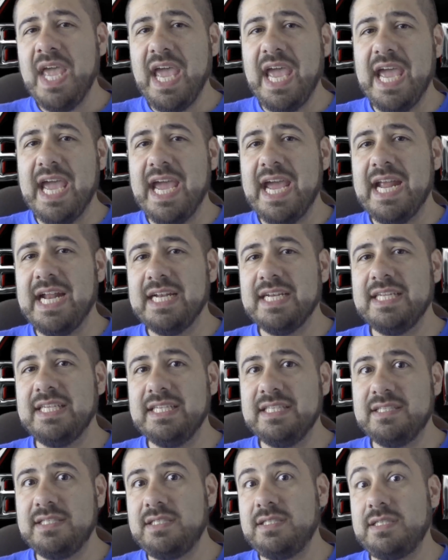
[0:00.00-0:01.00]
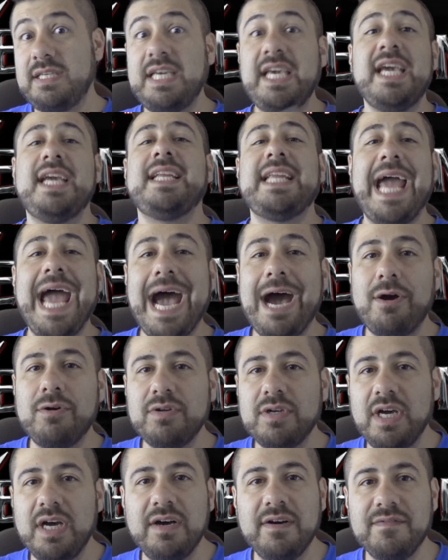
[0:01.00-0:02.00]
and he's kicked
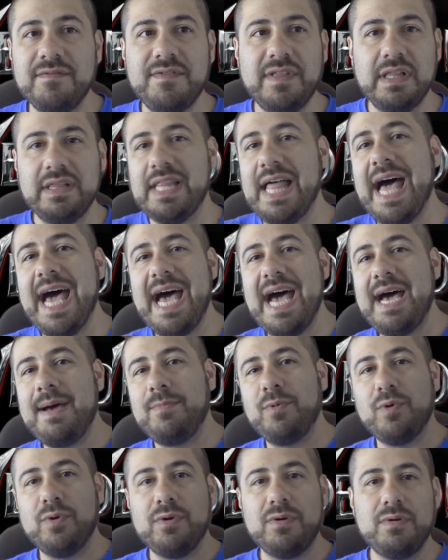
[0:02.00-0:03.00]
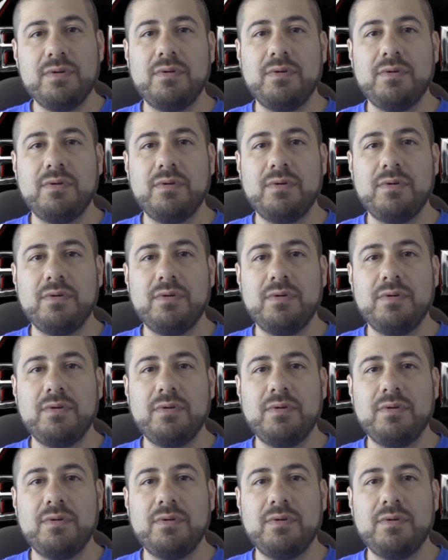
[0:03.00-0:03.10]
out of the lab or,